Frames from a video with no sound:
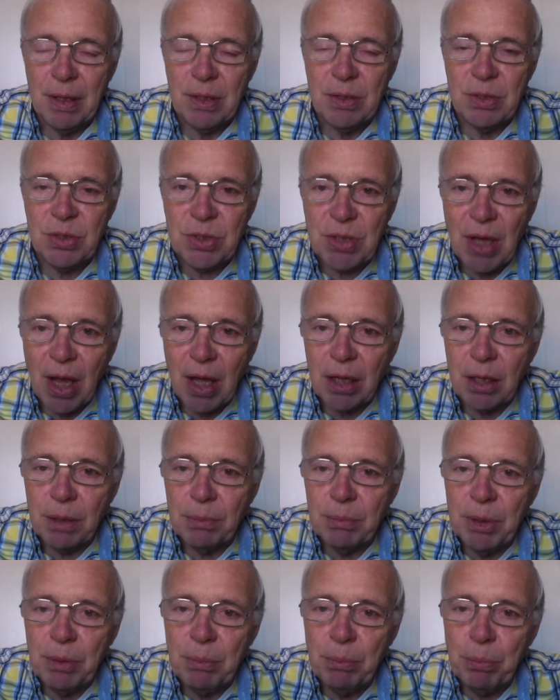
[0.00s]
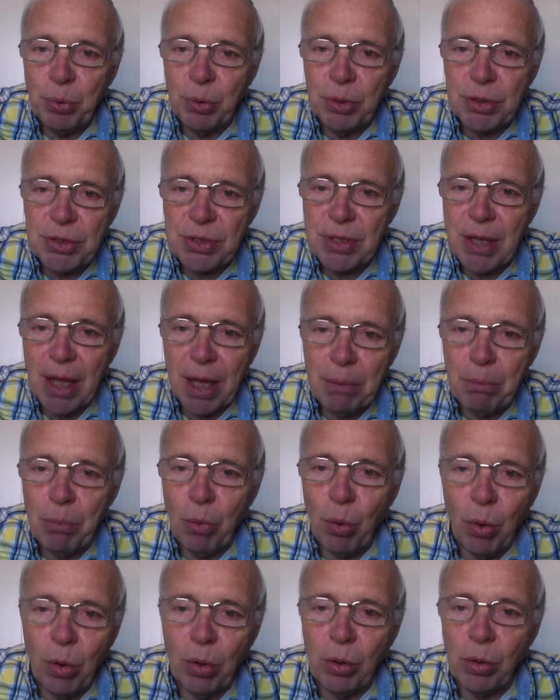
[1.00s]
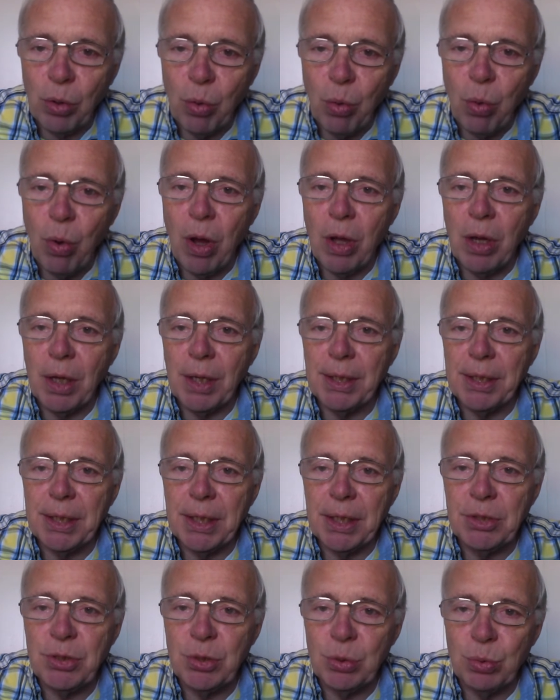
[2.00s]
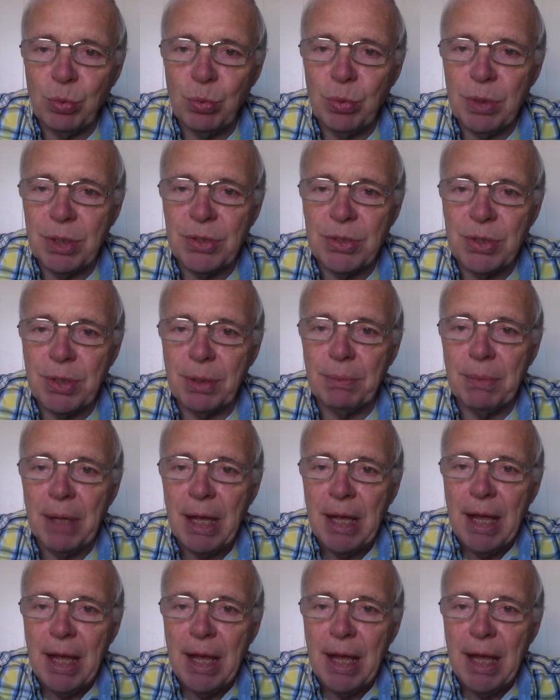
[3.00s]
Solomon puts that moral quality to wisdom,